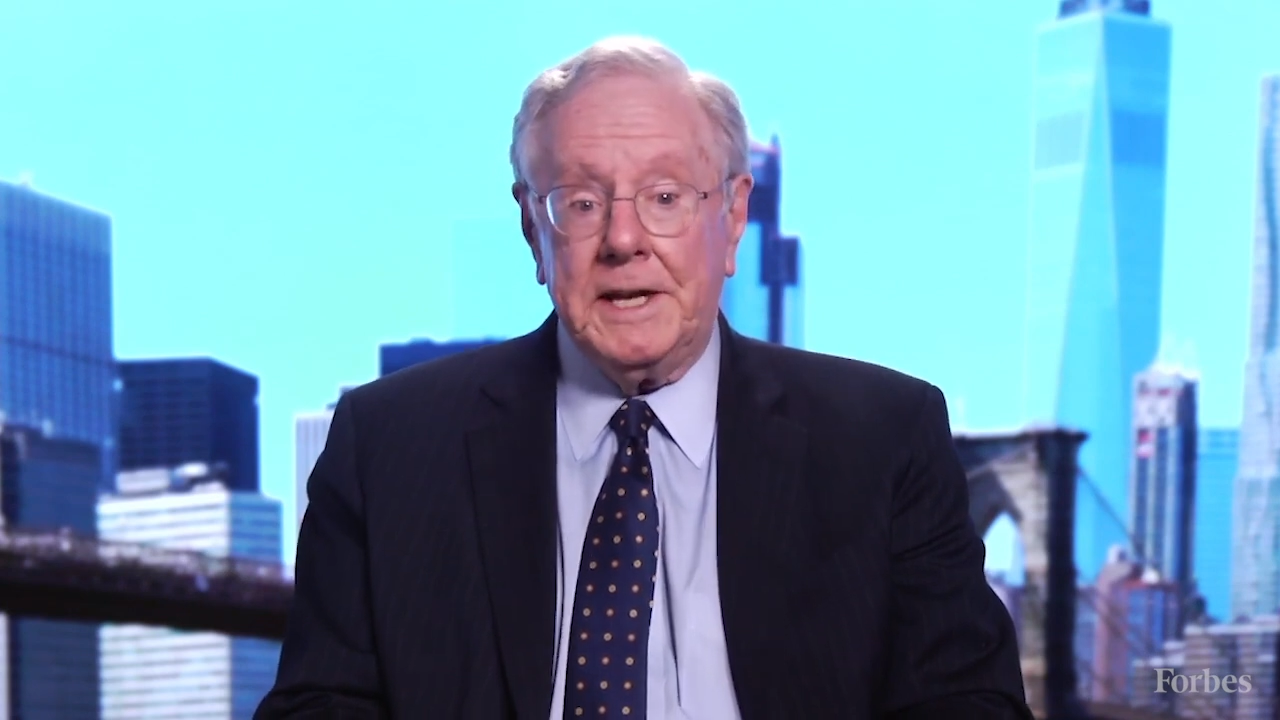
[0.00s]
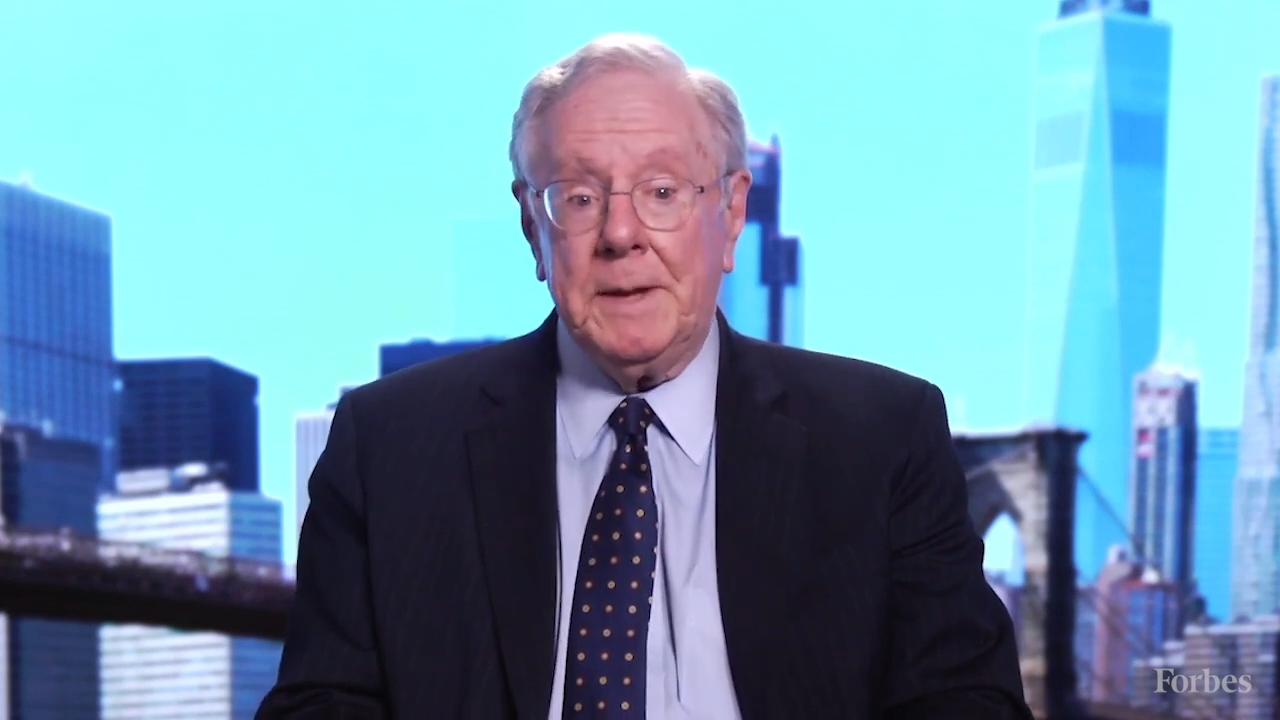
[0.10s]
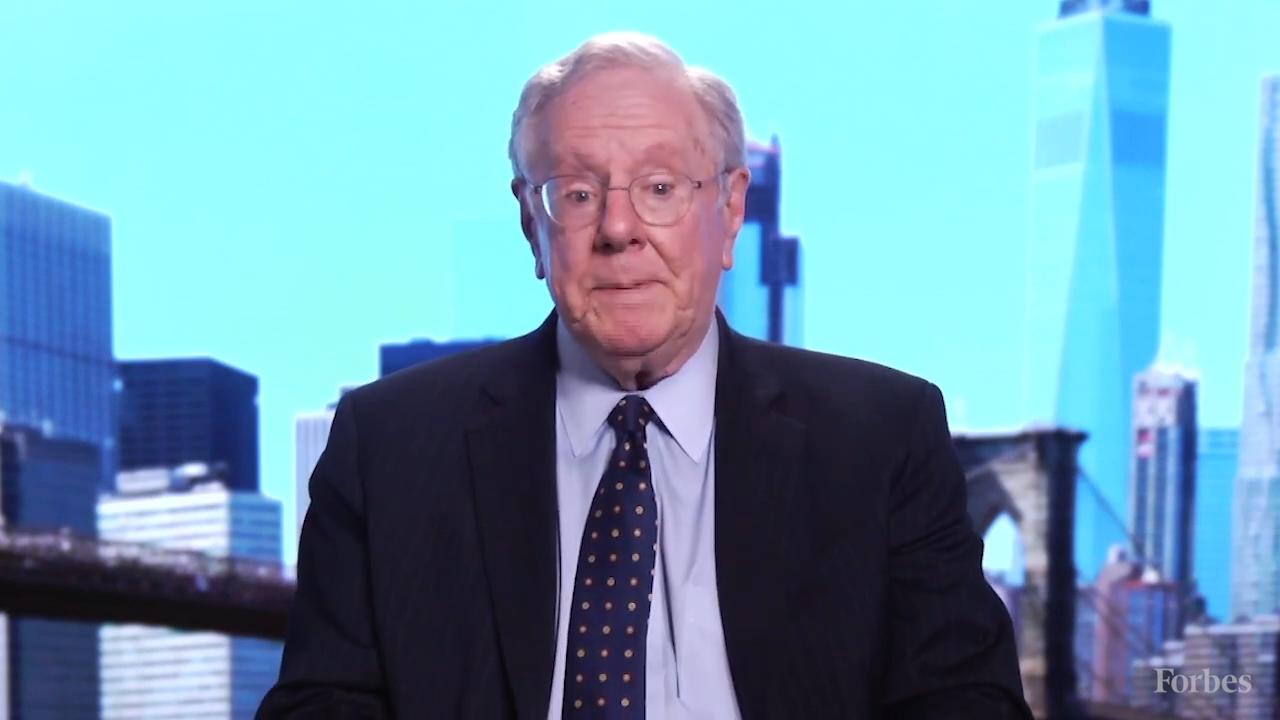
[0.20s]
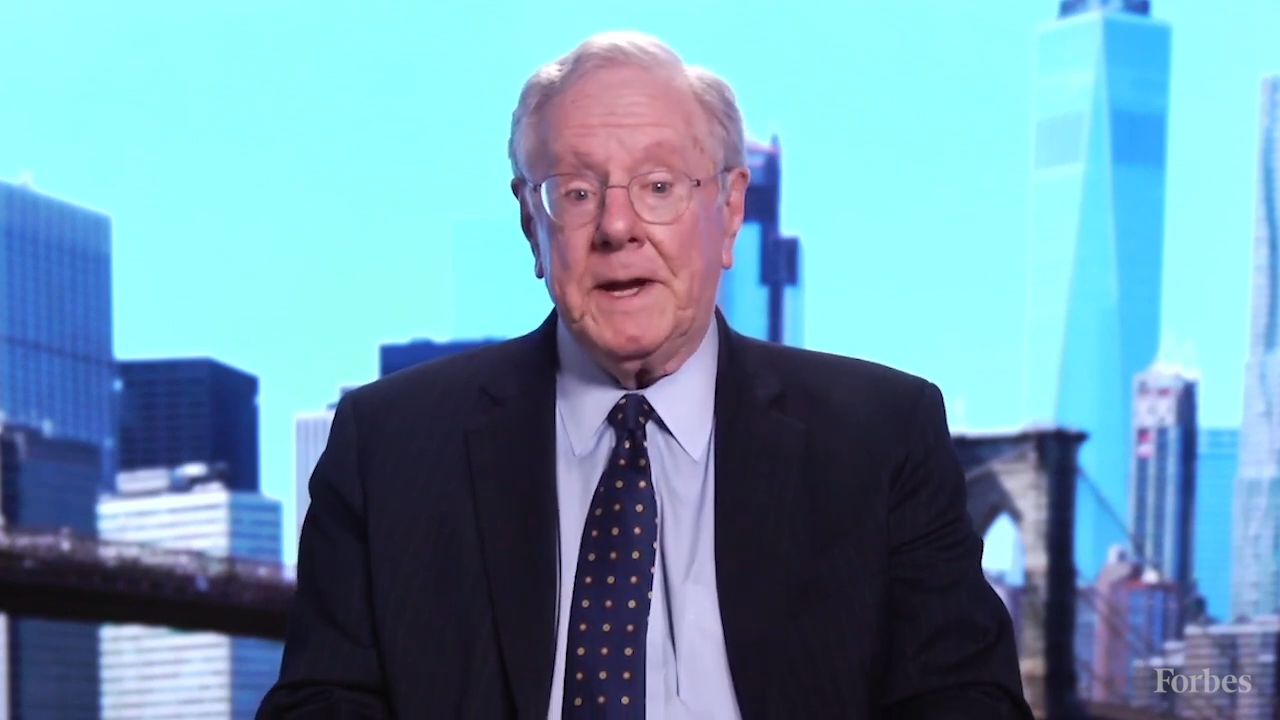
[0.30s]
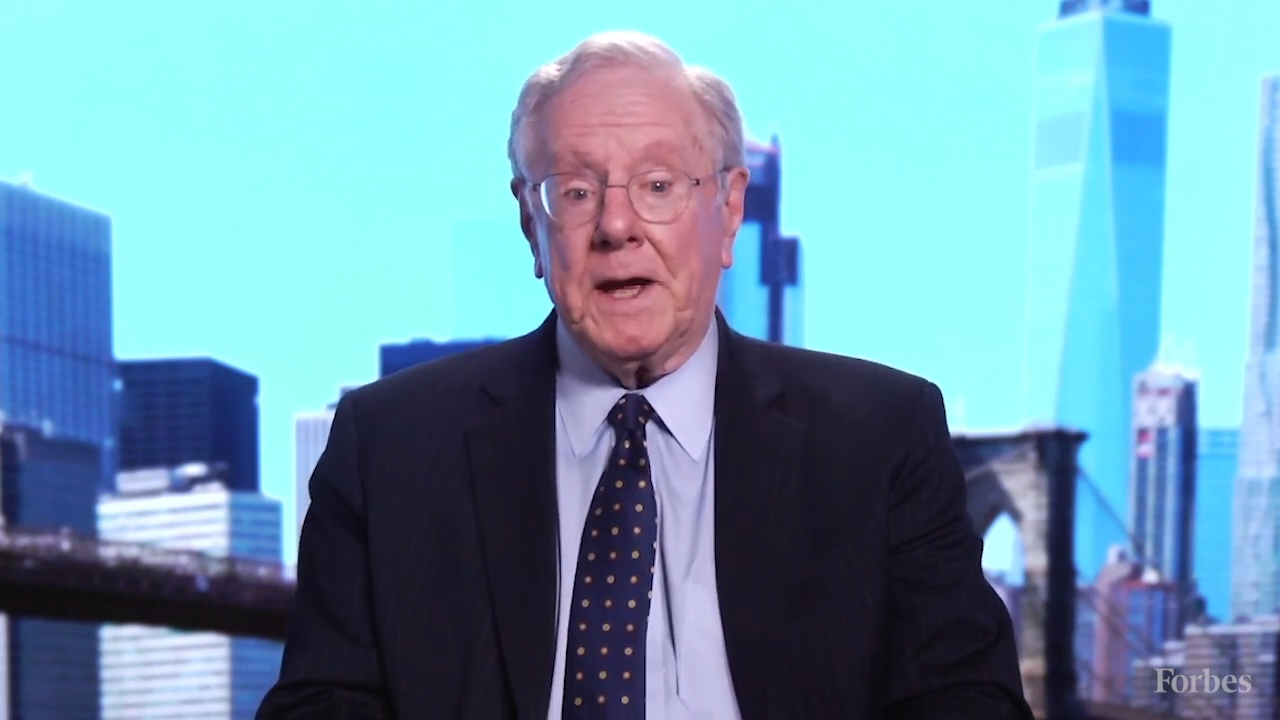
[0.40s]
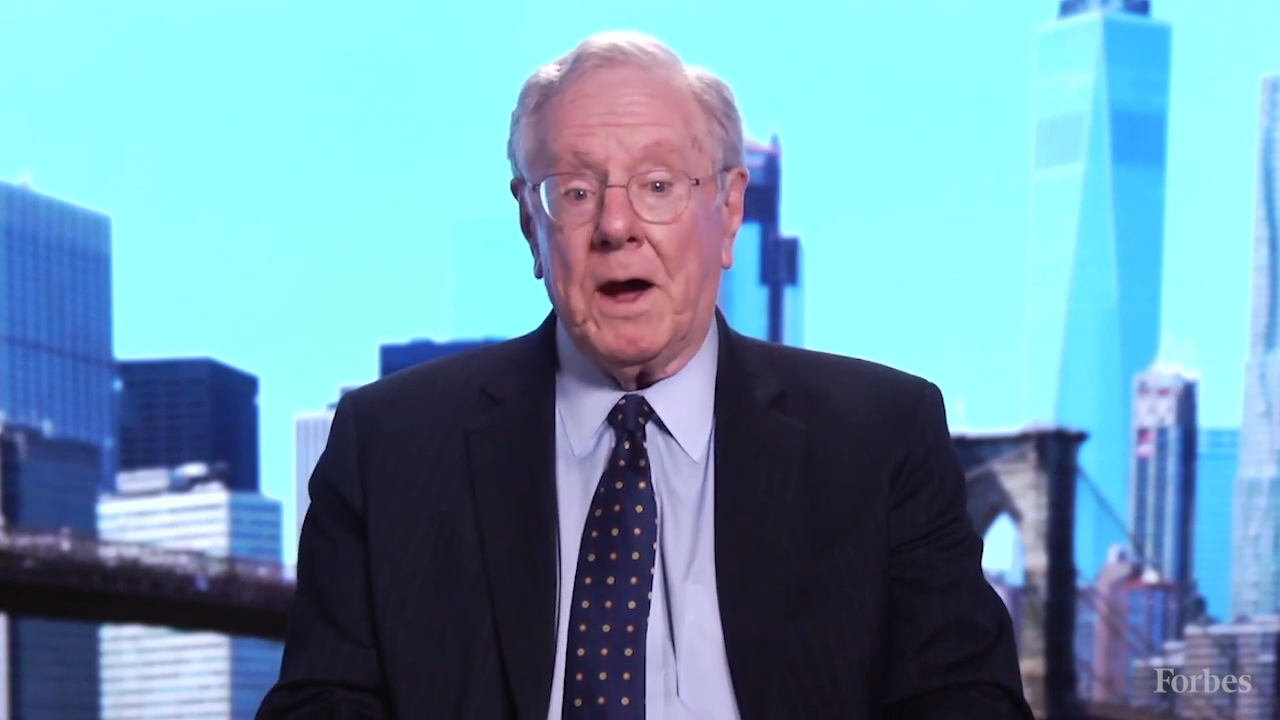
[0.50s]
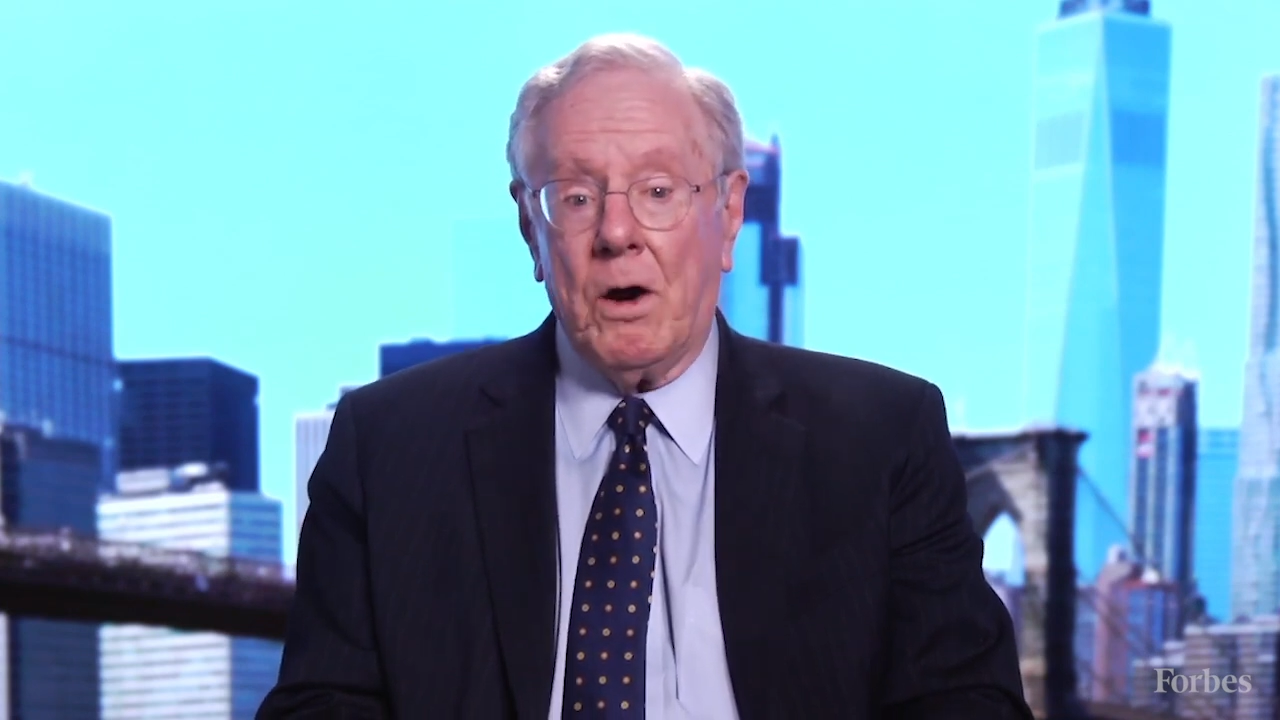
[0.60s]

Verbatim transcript: Deepening